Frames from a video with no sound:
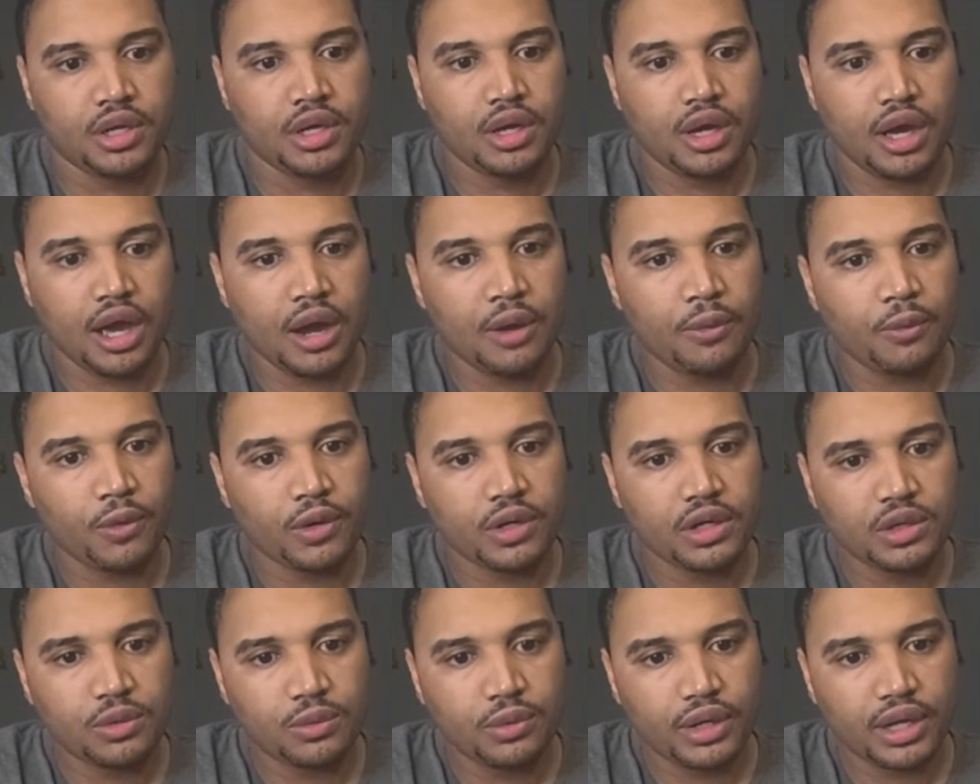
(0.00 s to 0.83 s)
I wonder
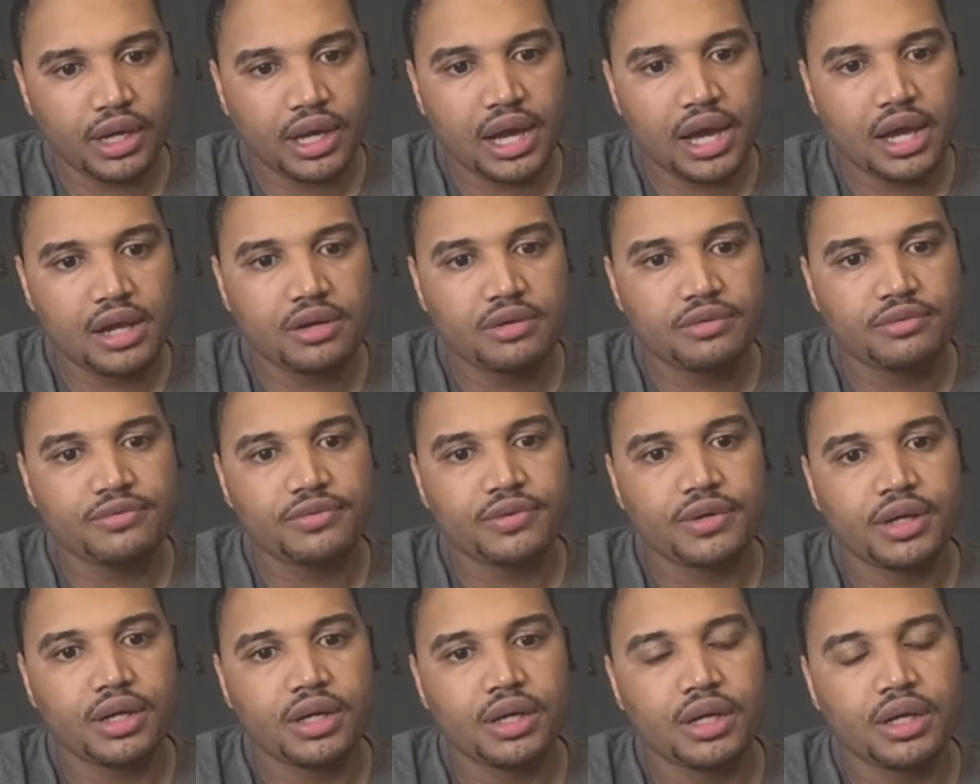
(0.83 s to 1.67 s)
what kind
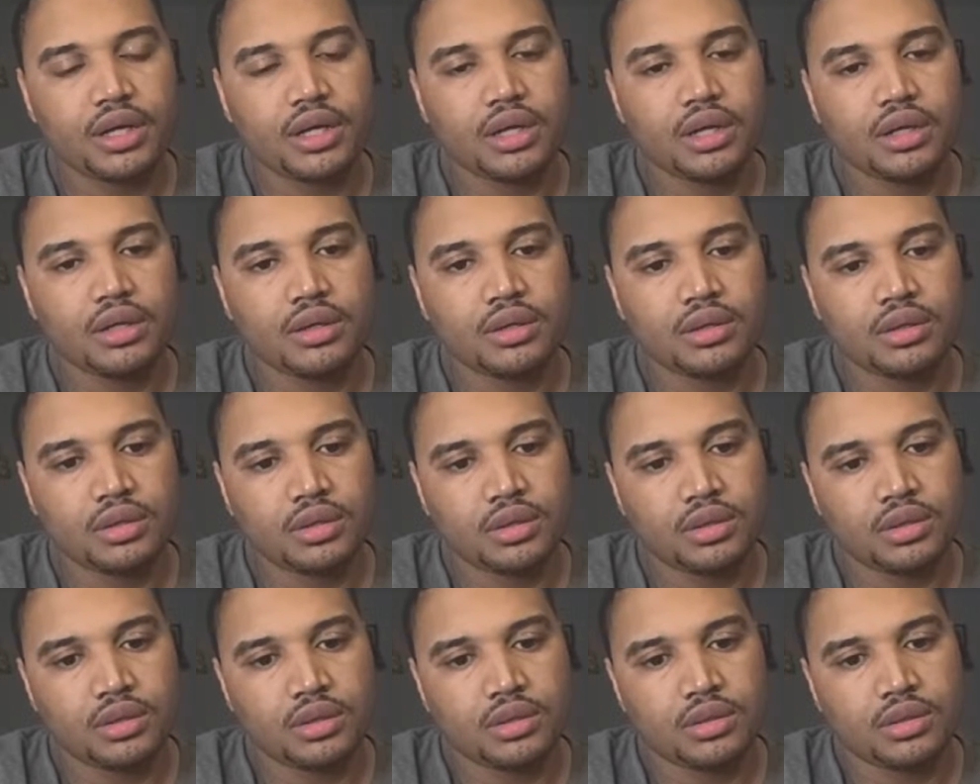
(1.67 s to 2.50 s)
of
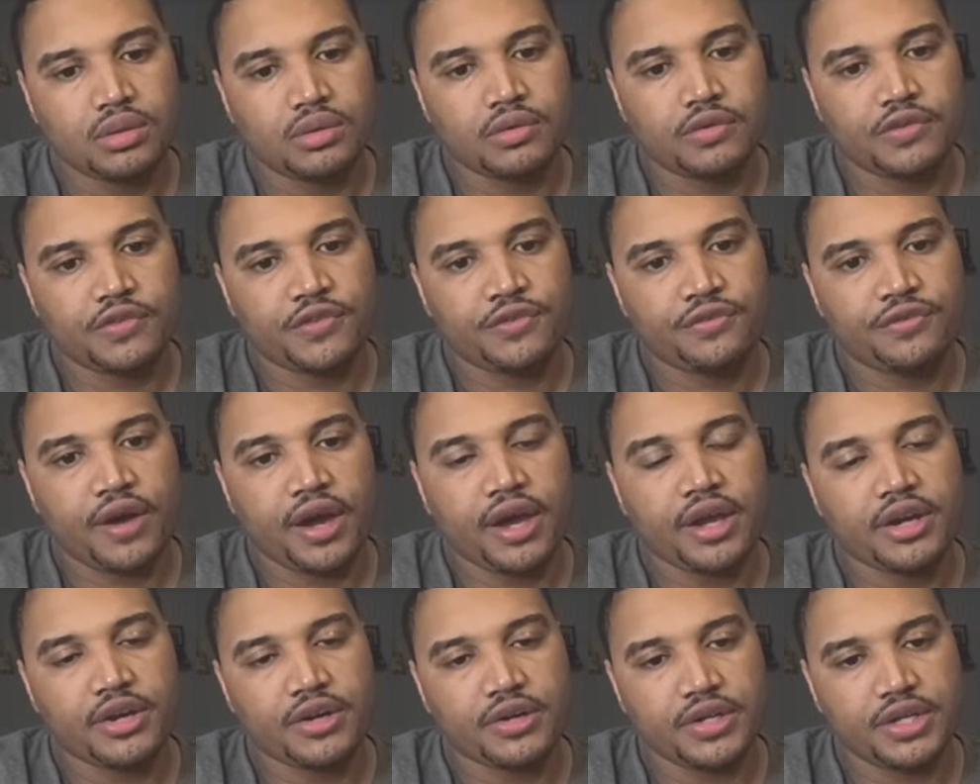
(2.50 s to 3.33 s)

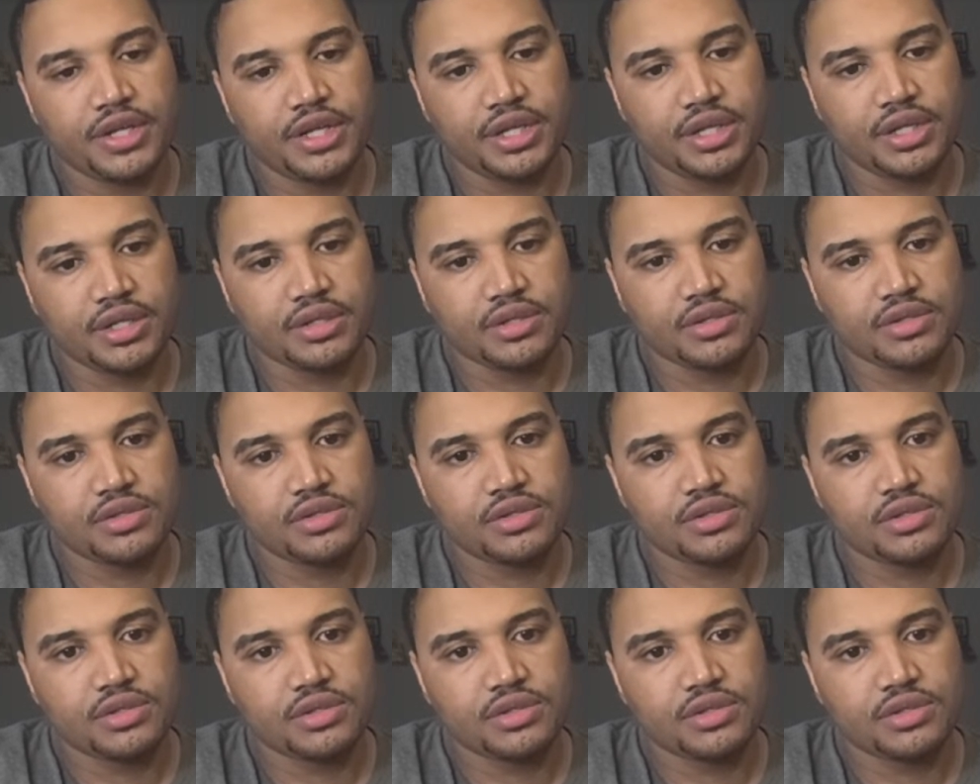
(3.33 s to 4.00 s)
fighter he is.